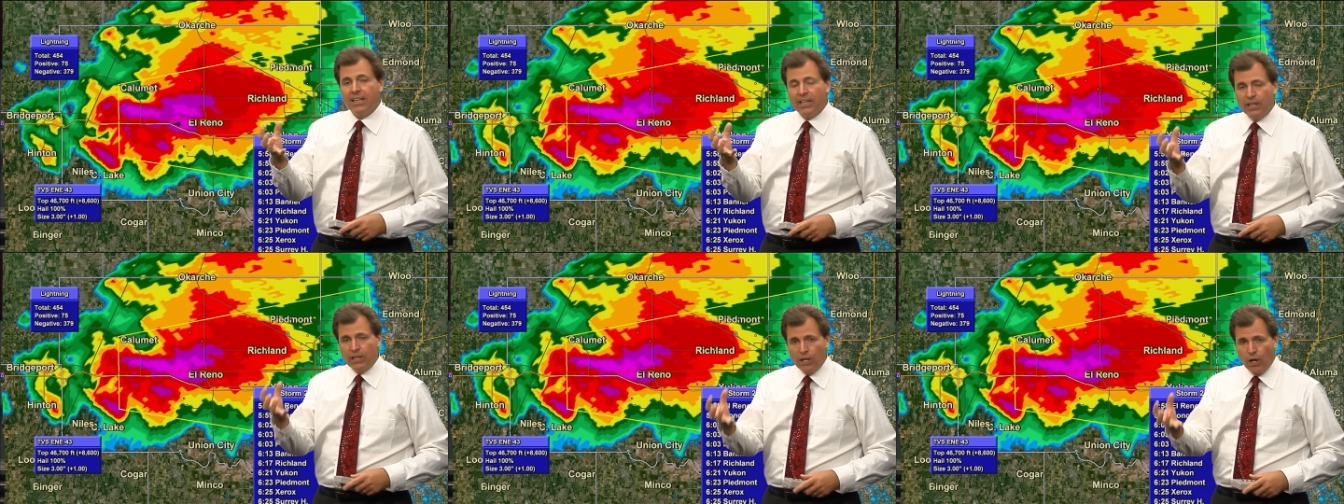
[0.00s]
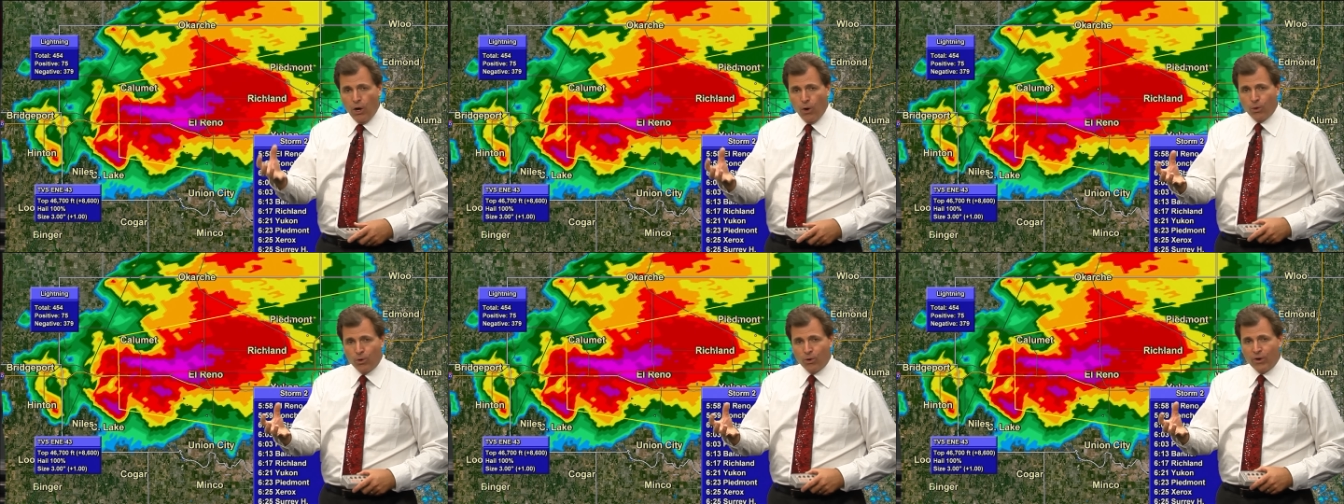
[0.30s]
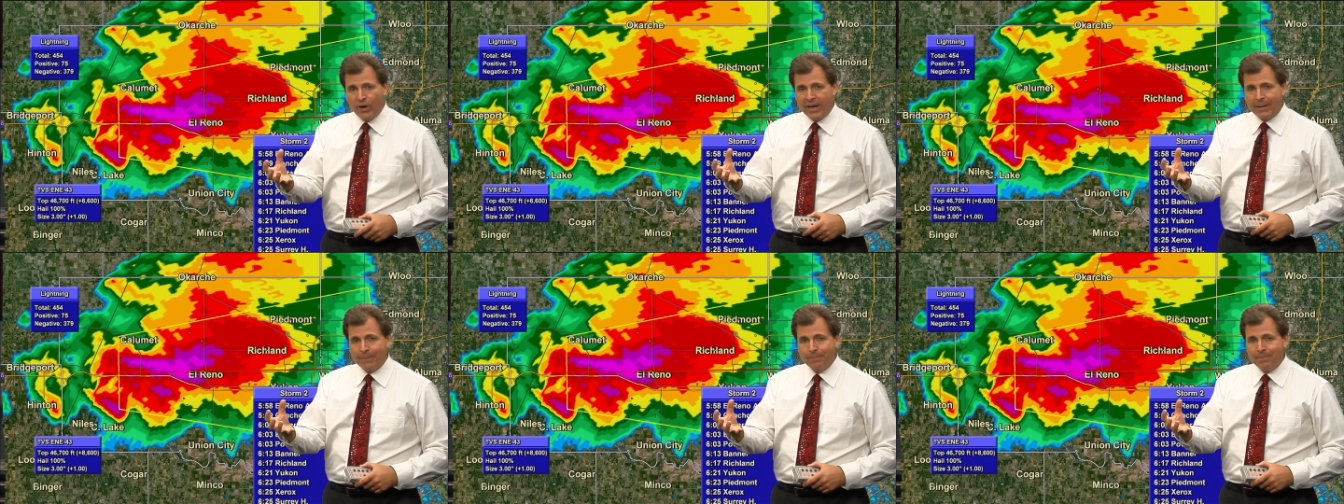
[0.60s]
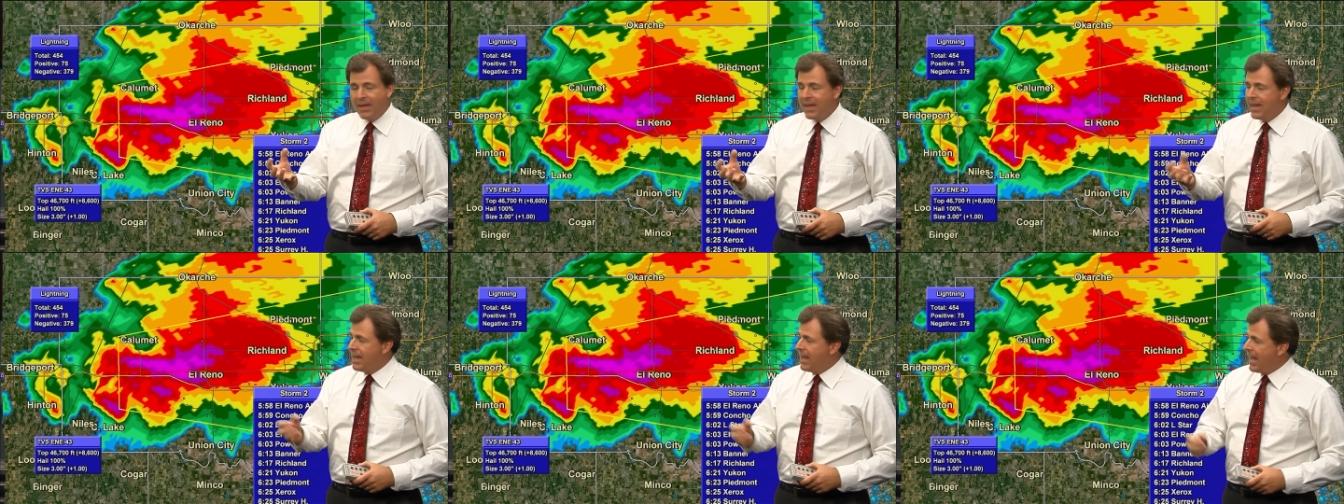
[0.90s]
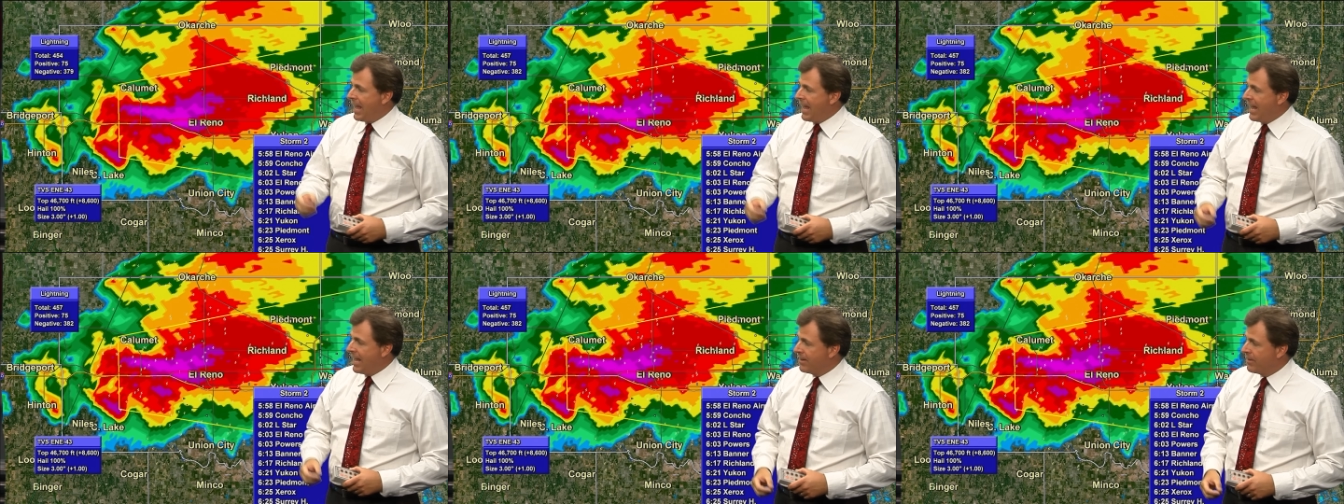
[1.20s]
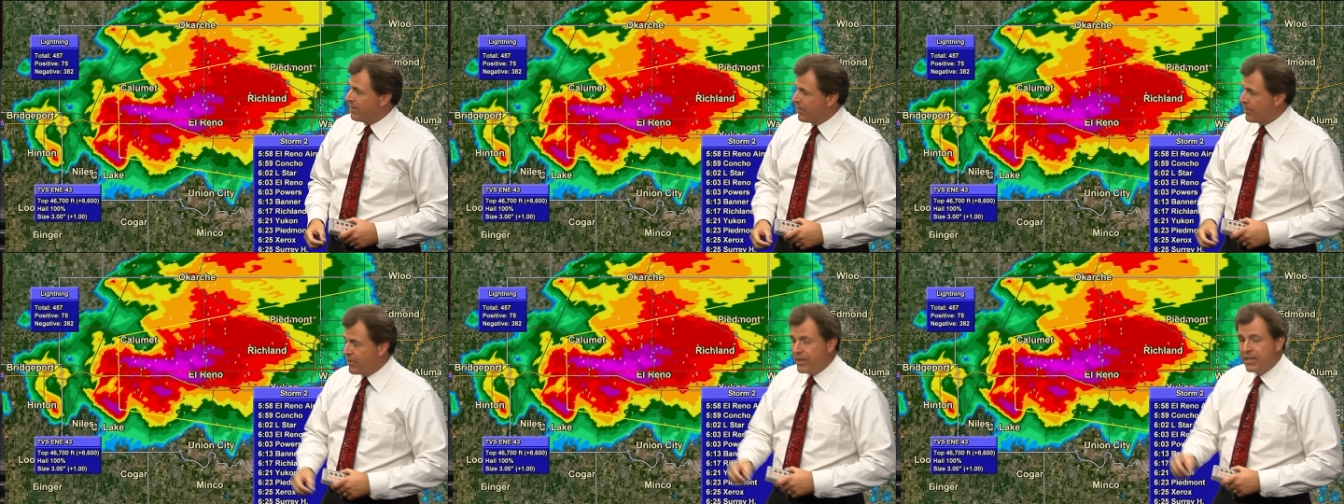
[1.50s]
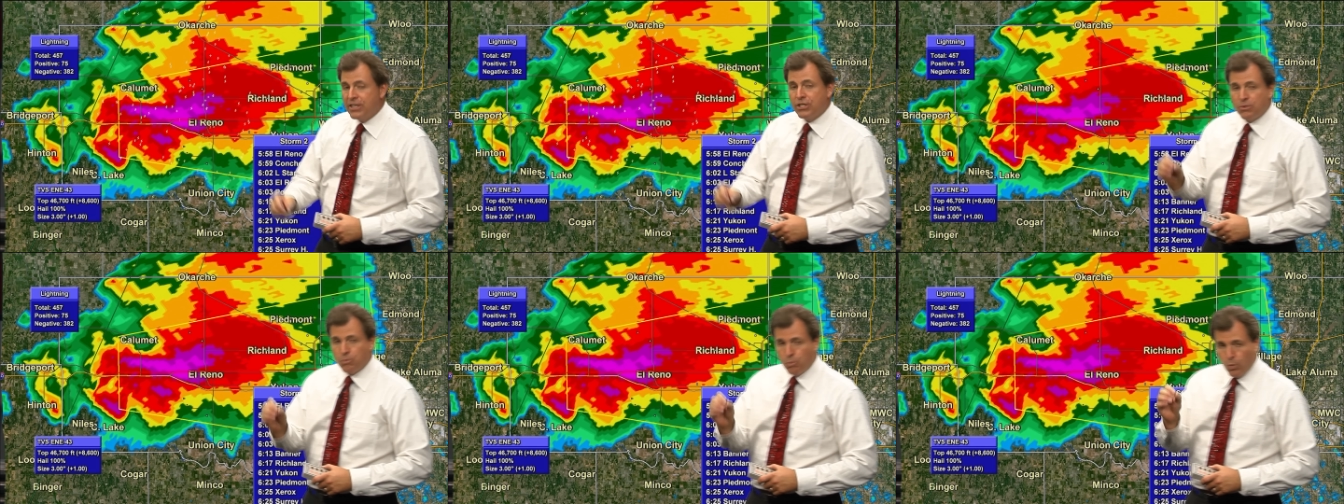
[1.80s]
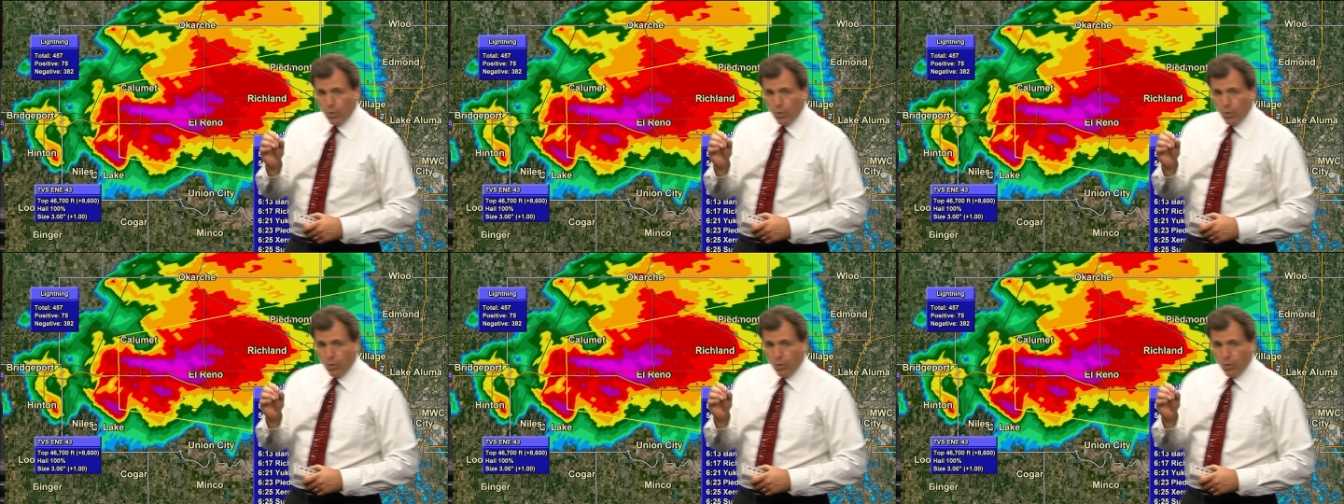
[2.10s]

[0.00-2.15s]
lowering, and this